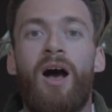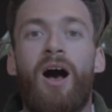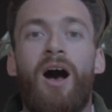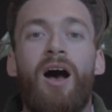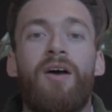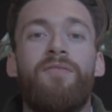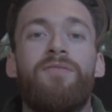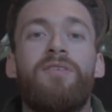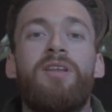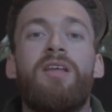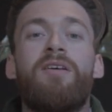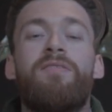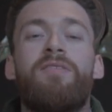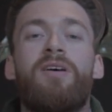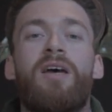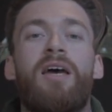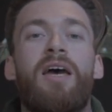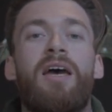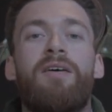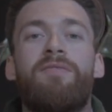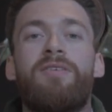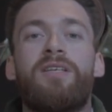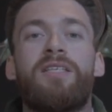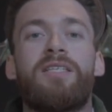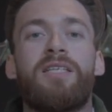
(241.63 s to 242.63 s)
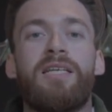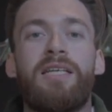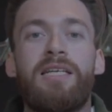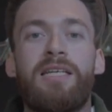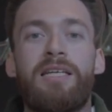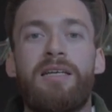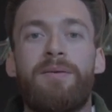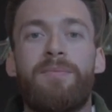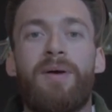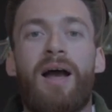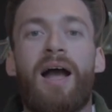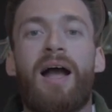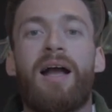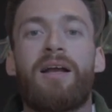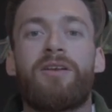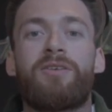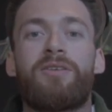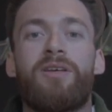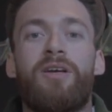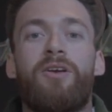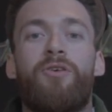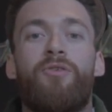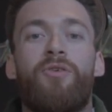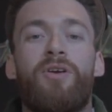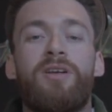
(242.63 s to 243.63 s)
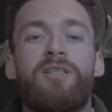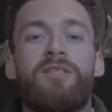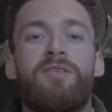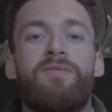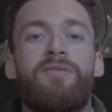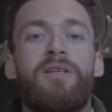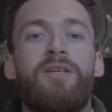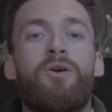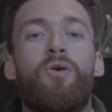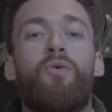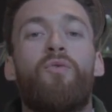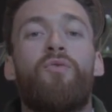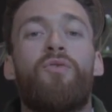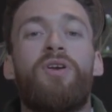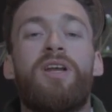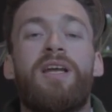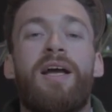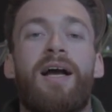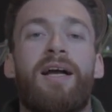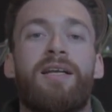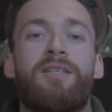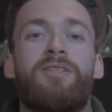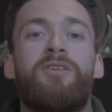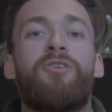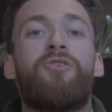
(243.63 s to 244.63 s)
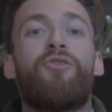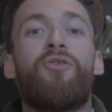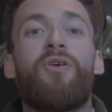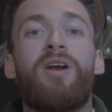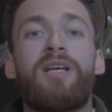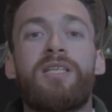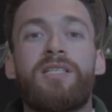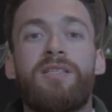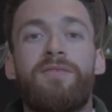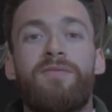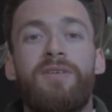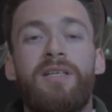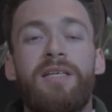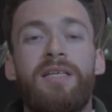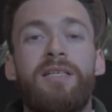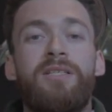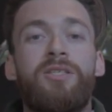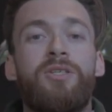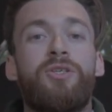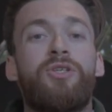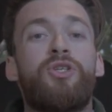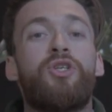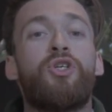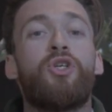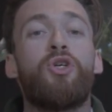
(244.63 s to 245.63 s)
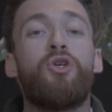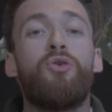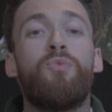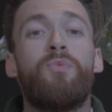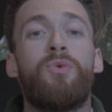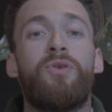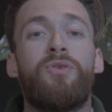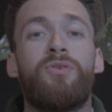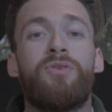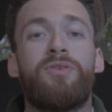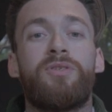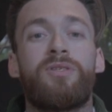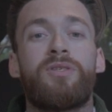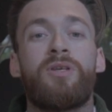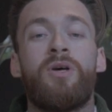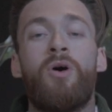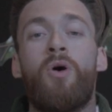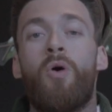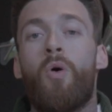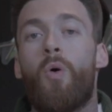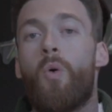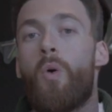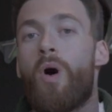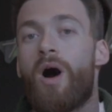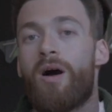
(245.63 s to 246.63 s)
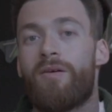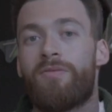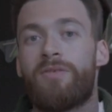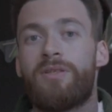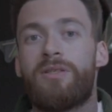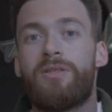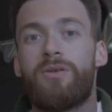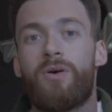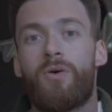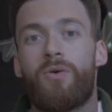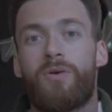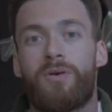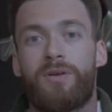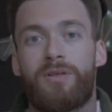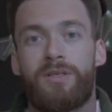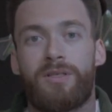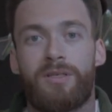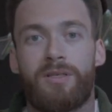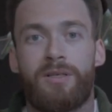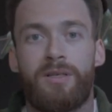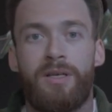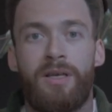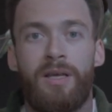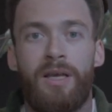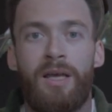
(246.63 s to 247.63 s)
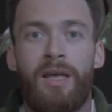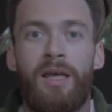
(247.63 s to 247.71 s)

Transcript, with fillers: I've never ever seen him act aggressively or react aggressively to humans or other dogs.